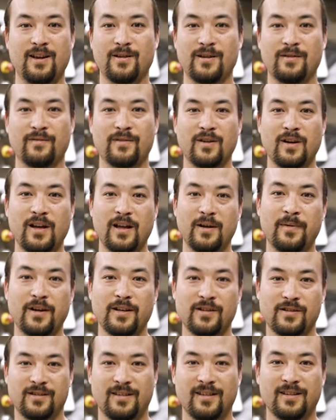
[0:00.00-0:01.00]
I don't even know how
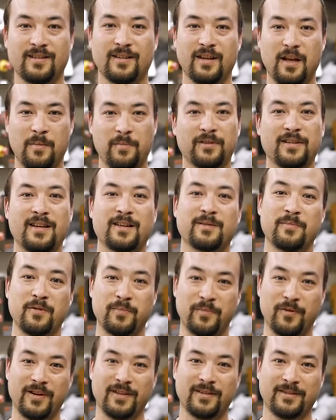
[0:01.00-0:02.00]
much. It's a couple
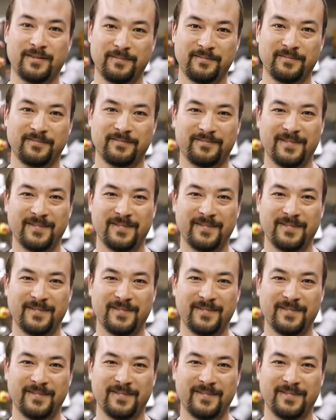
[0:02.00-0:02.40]
decimal points.